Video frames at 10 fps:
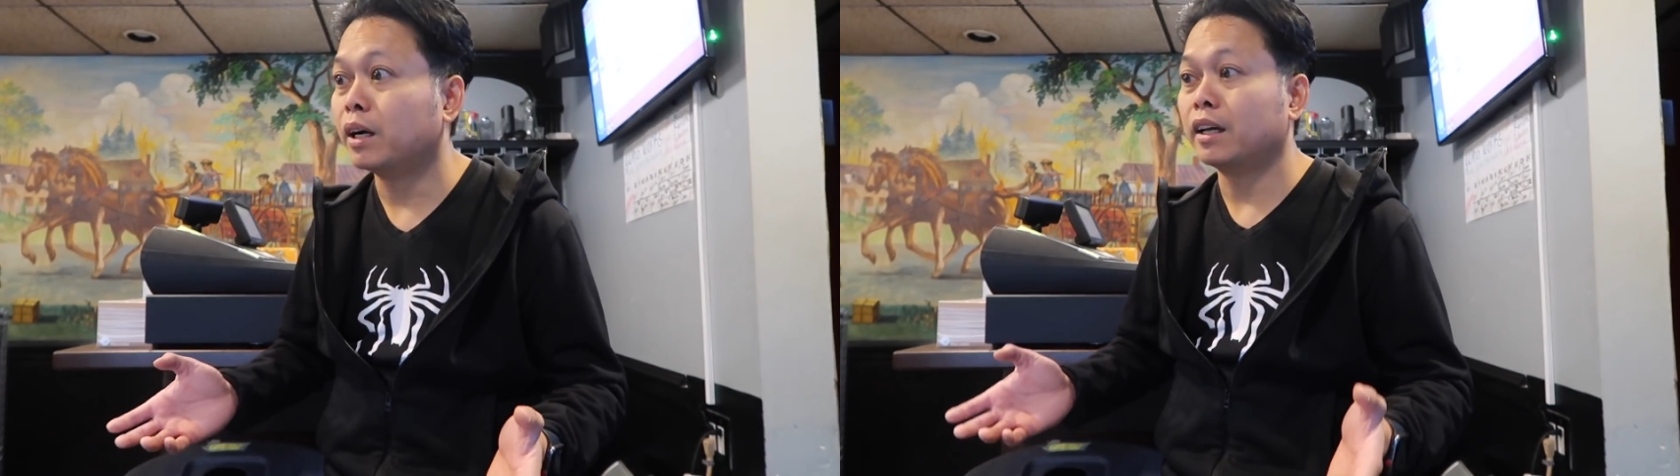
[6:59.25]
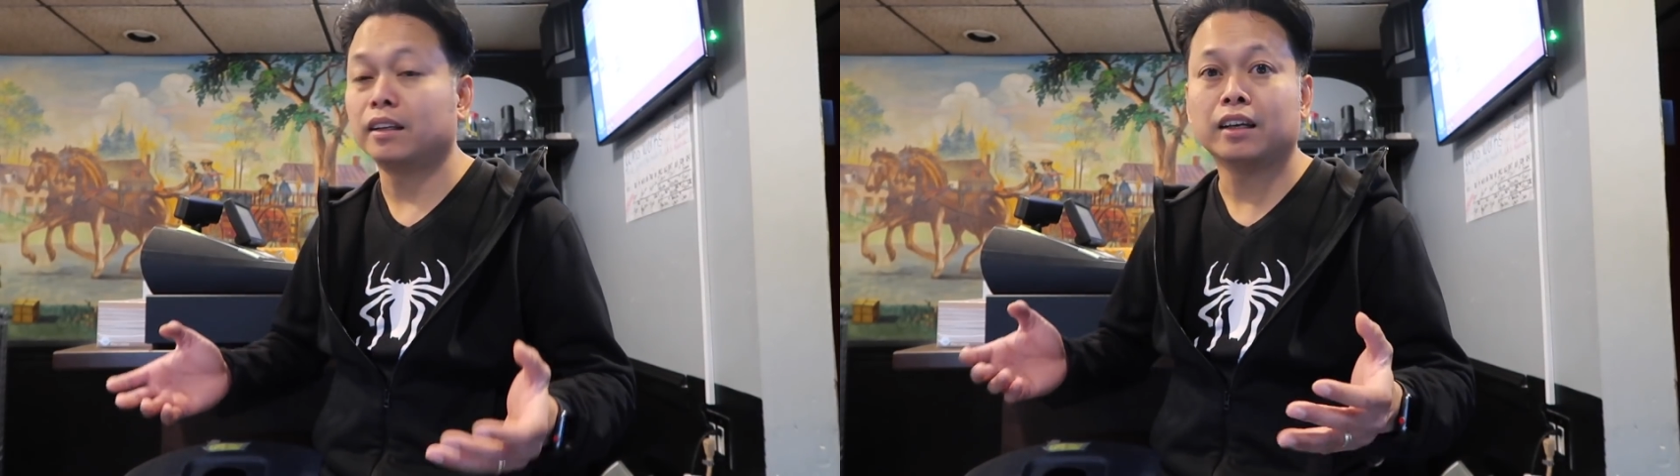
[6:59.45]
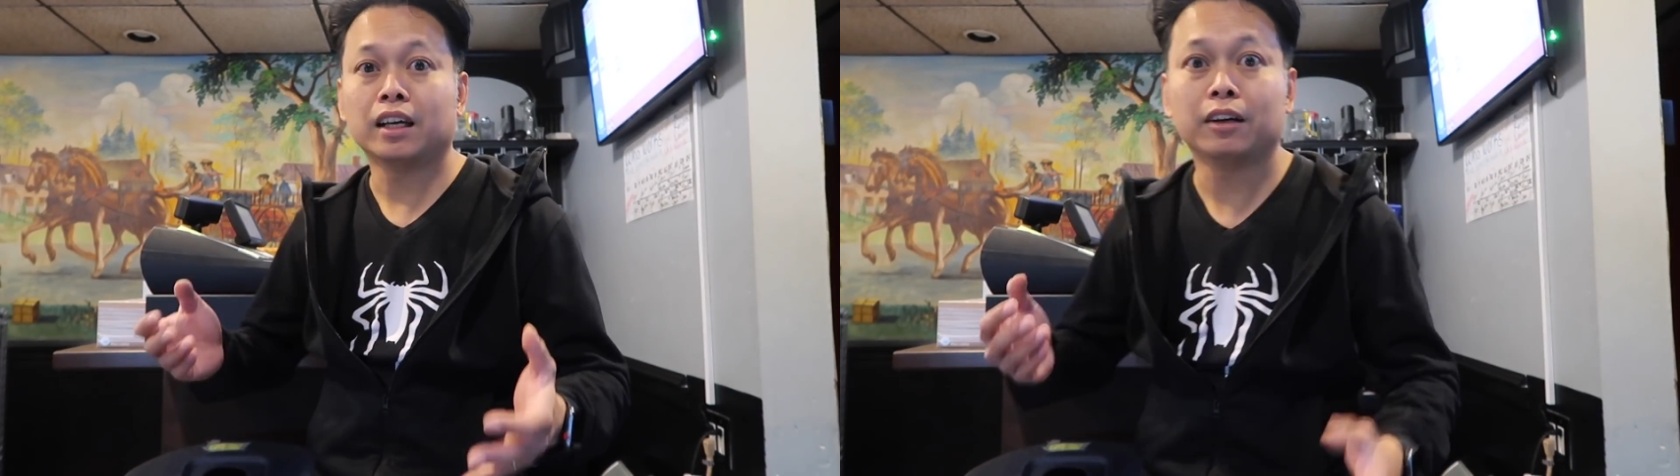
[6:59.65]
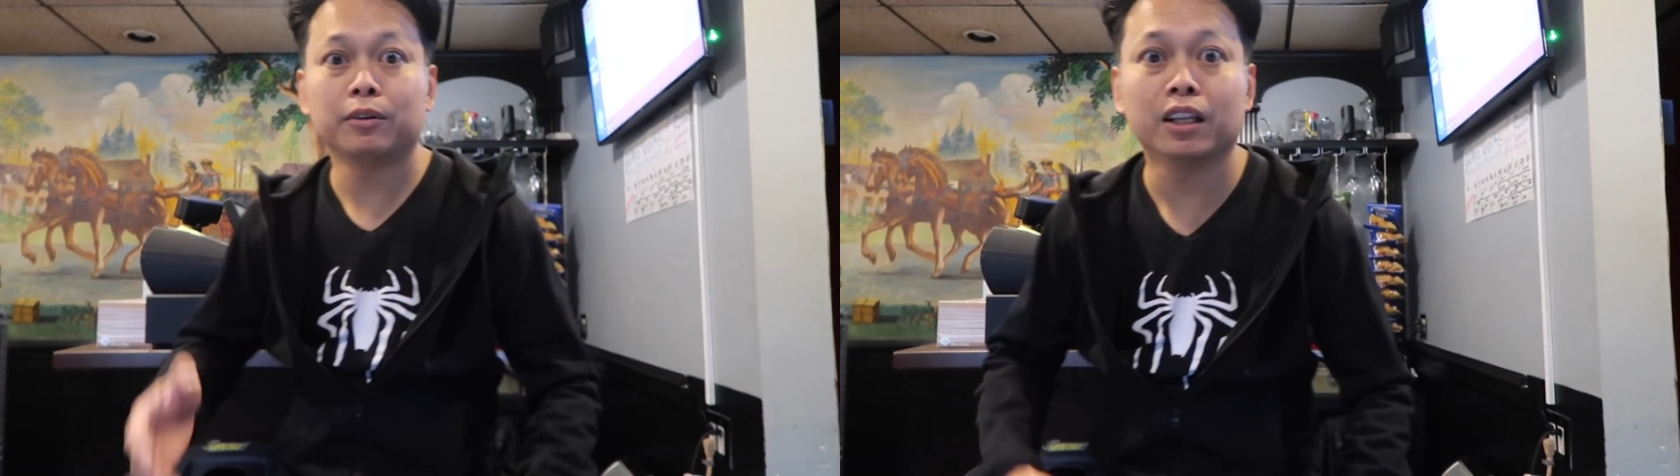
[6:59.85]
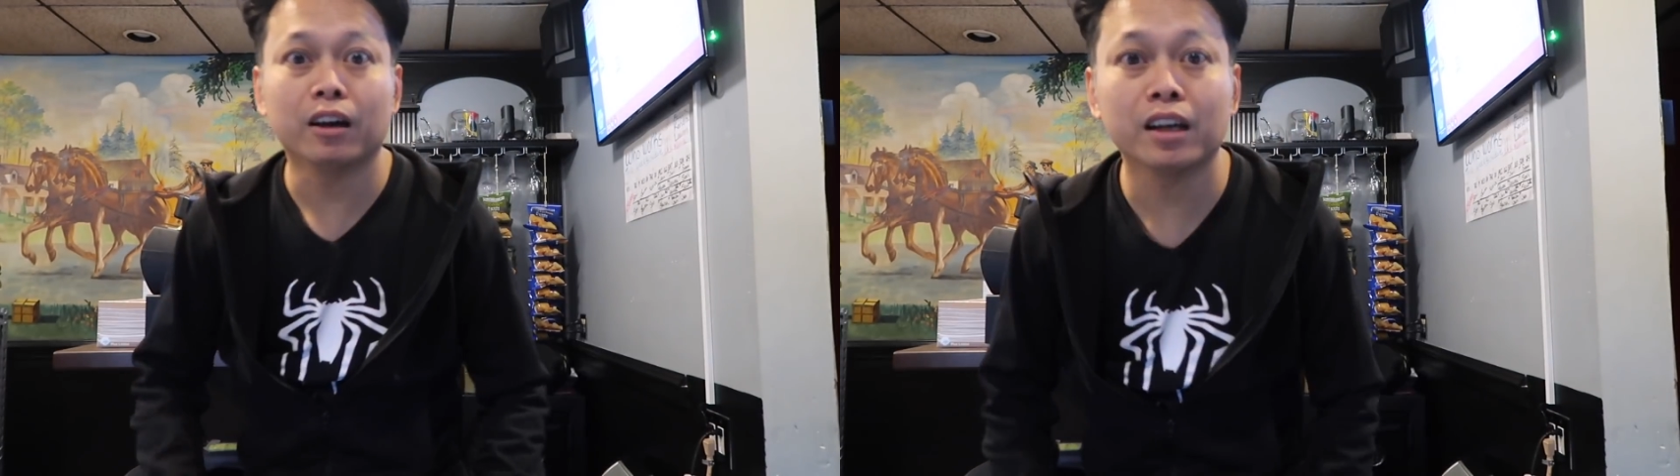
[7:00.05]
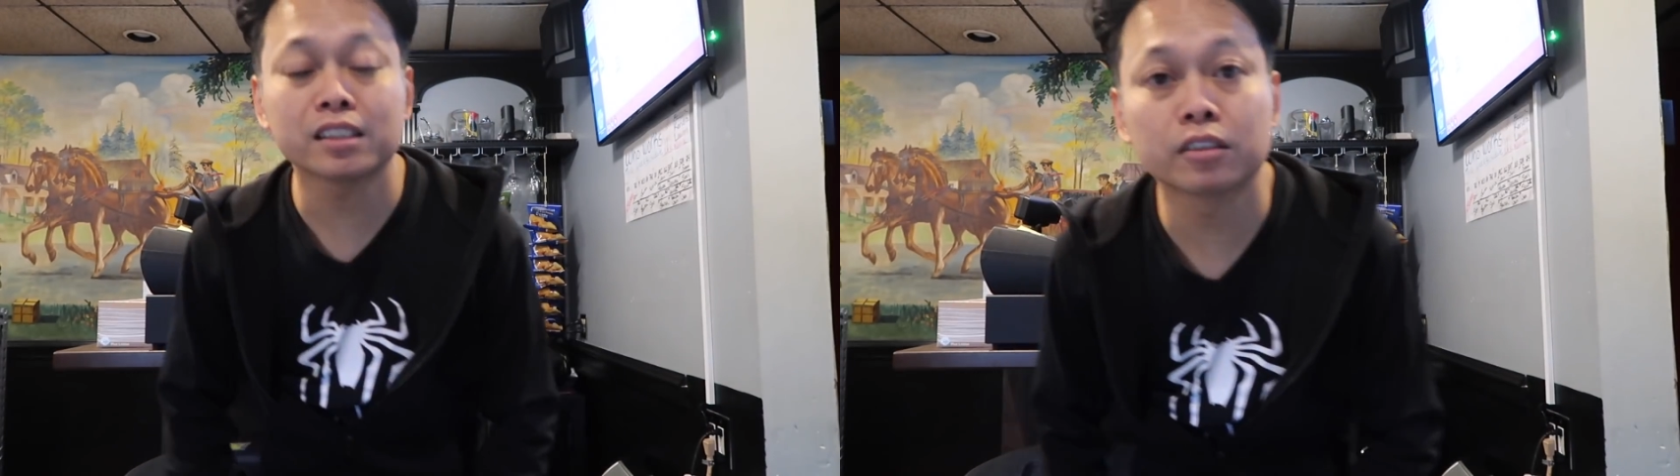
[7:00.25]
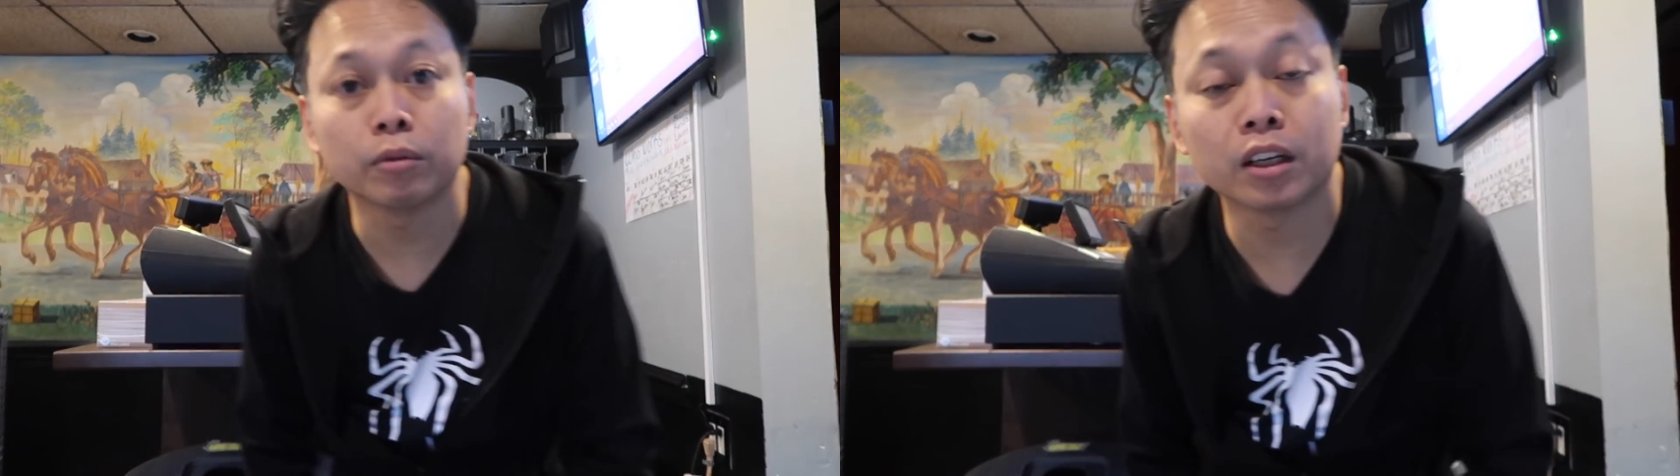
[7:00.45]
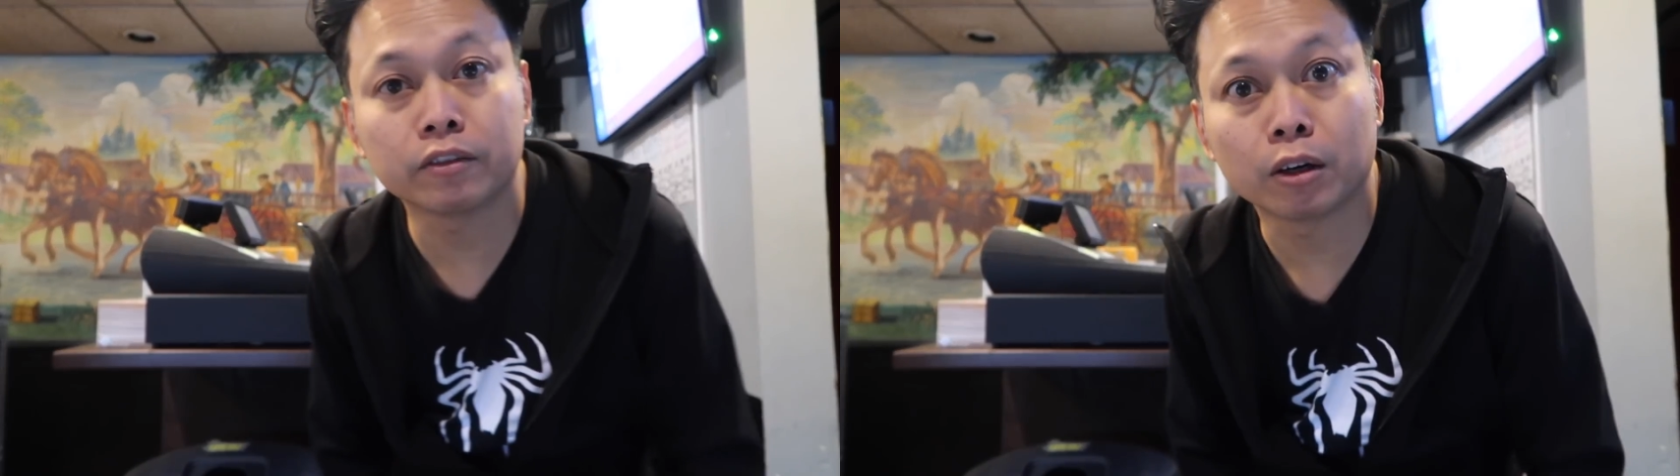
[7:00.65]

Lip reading: But we lost one